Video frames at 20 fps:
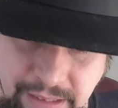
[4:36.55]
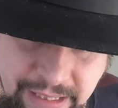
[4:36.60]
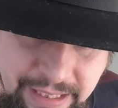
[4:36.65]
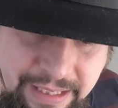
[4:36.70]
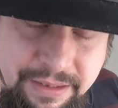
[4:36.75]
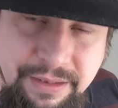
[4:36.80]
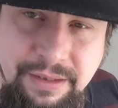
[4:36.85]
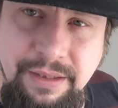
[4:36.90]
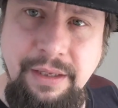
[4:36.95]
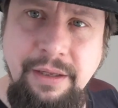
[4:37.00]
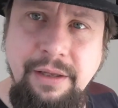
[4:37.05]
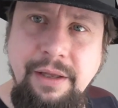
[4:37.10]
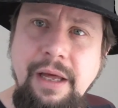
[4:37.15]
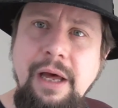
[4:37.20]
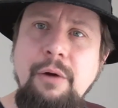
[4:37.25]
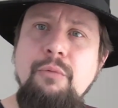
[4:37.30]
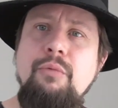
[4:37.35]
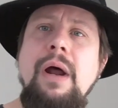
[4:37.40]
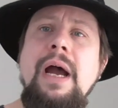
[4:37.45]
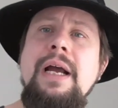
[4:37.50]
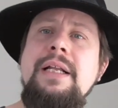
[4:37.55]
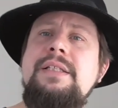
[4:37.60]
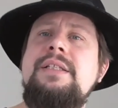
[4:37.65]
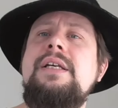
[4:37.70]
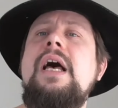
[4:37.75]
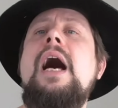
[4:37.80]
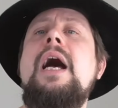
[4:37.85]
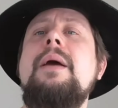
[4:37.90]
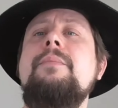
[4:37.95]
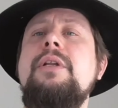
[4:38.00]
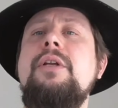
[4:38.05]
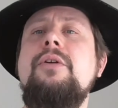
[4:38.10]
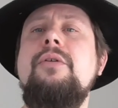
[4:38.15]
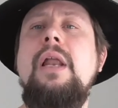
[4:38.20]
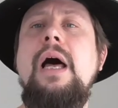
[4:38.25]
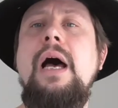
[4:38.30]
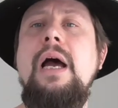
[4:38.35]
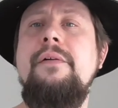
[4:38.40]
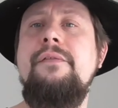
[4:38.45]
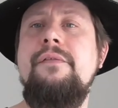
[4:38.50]
at a right time in your
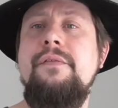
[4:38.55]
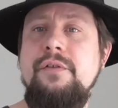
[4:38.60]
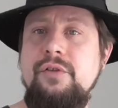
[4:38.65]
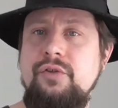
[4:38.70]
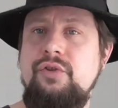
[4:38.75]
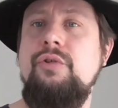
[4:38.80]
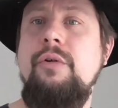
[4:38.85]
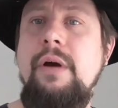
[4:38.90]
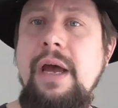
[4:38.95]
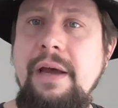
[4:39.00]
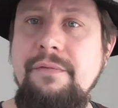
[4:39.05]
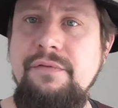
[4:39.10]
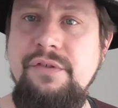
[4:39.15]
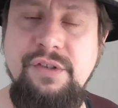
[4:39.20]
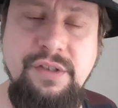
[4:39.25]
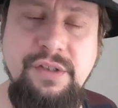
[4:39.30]
life to have